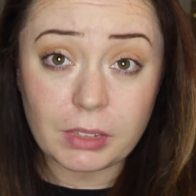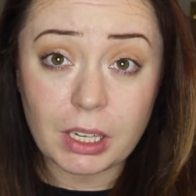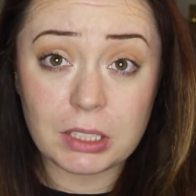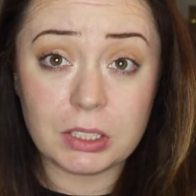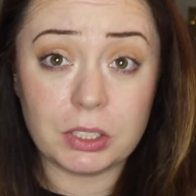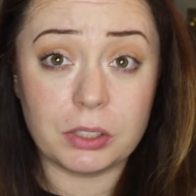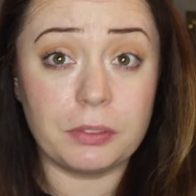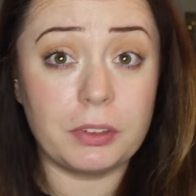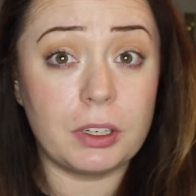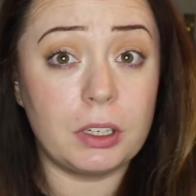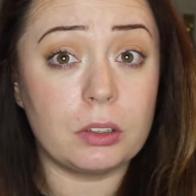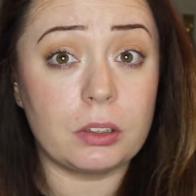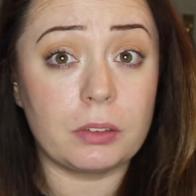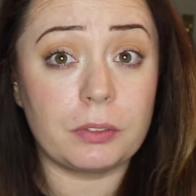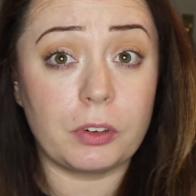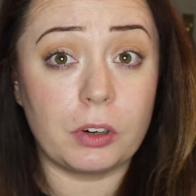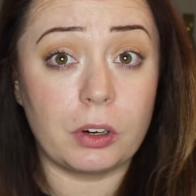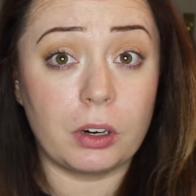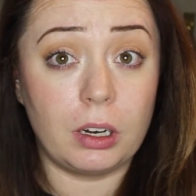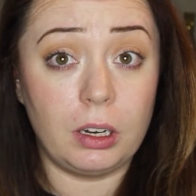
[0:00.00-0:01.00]
So if you're looking
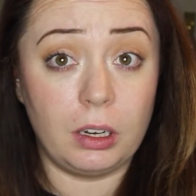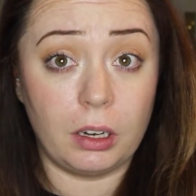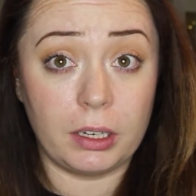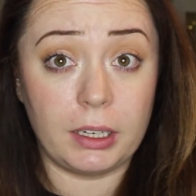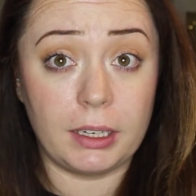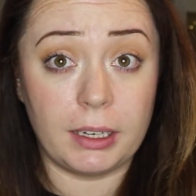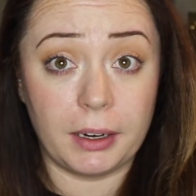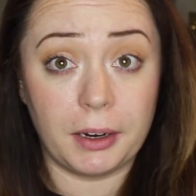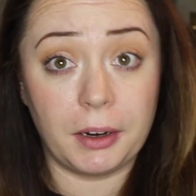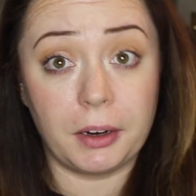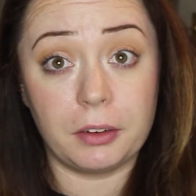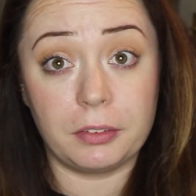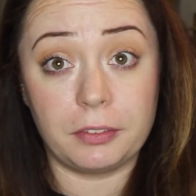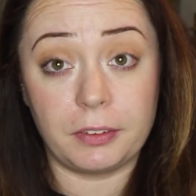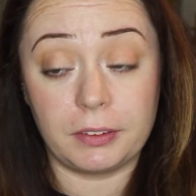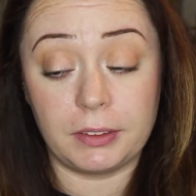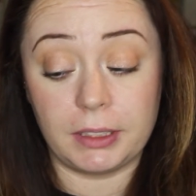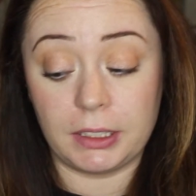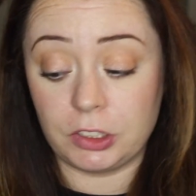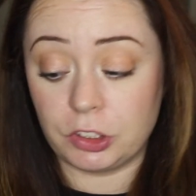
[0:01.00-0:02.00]
for a light layer of
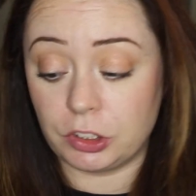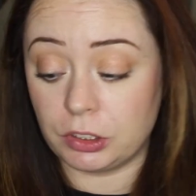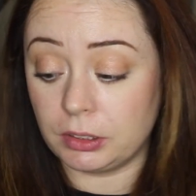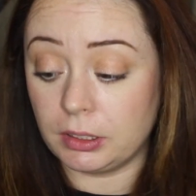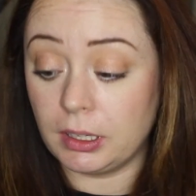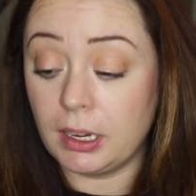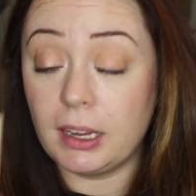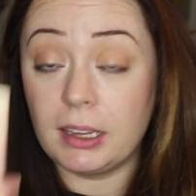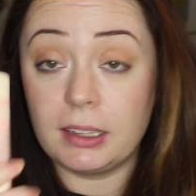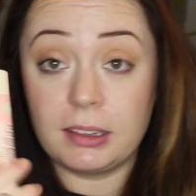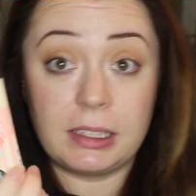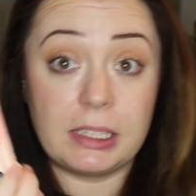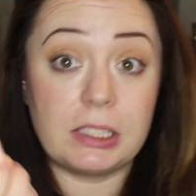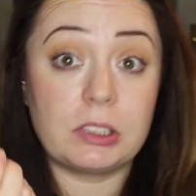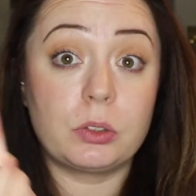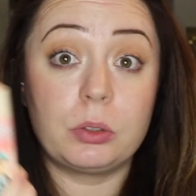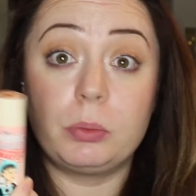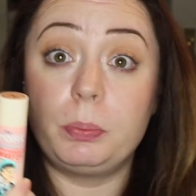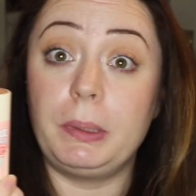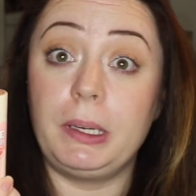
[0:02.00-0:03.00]
foundation, this
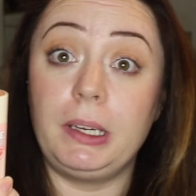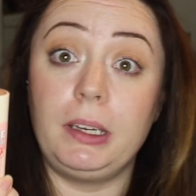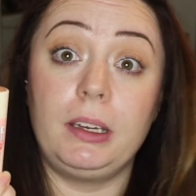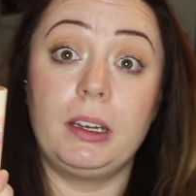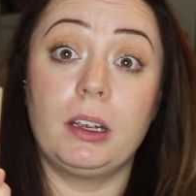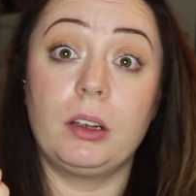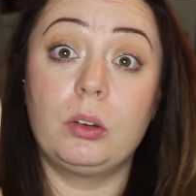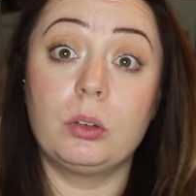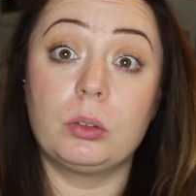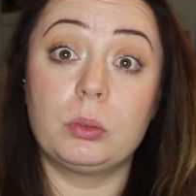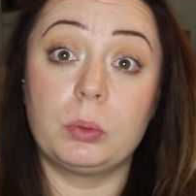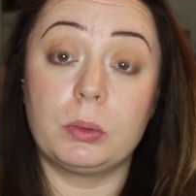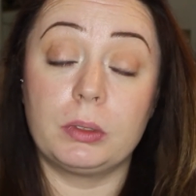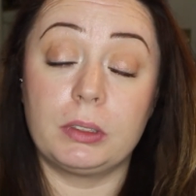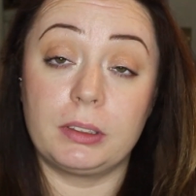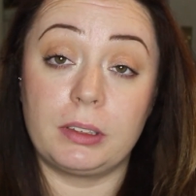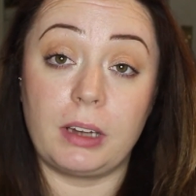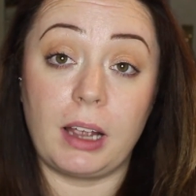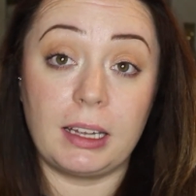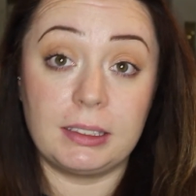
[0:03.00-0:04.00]
could be a good
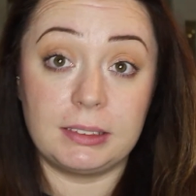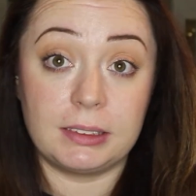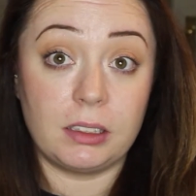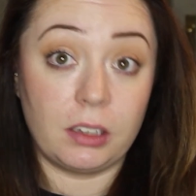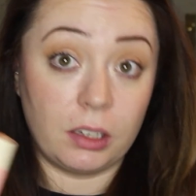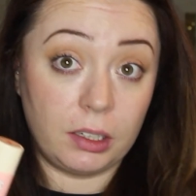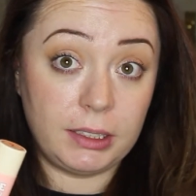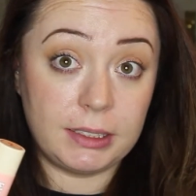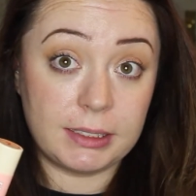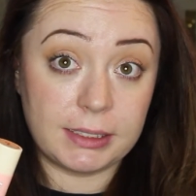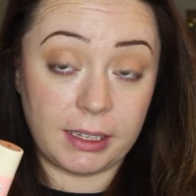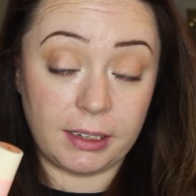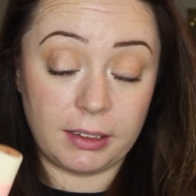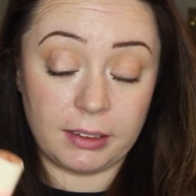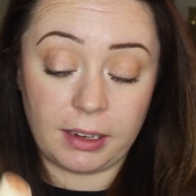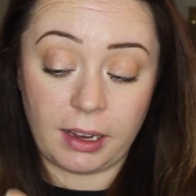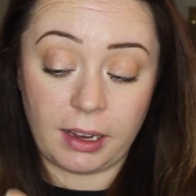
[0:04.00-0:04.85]
one as an oily skin